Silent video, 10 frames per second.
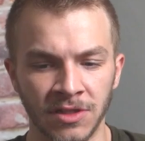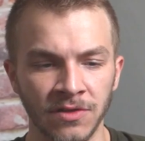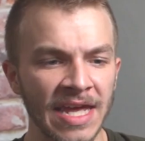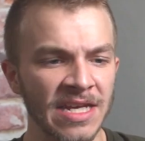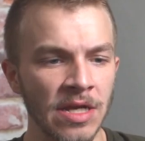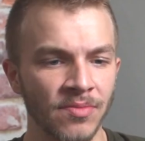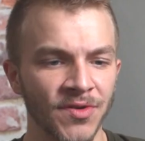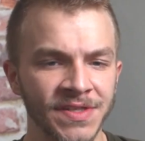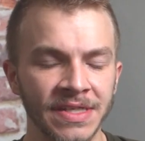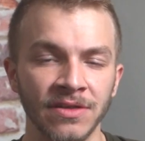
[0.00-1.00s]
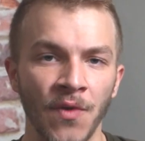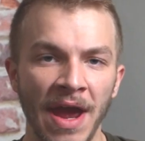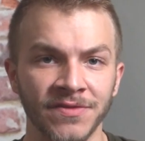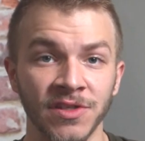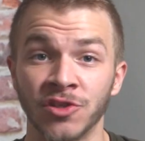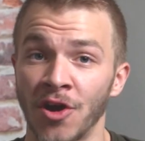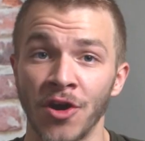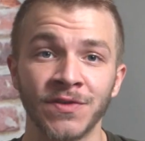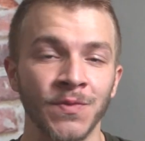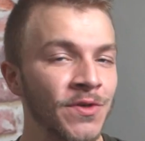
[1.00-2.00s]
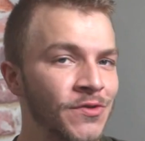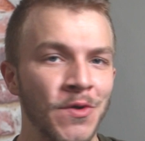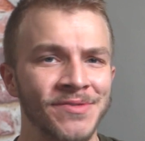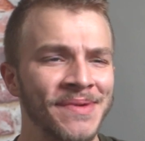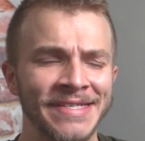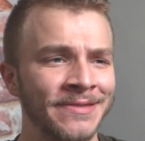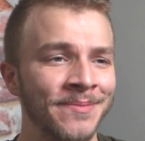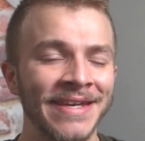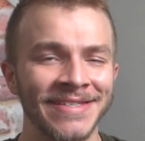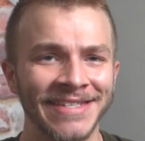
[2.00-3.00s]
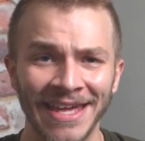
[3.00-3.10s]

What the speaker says: Do you like numbers and graphs and charts? Well, Squarespace has amazing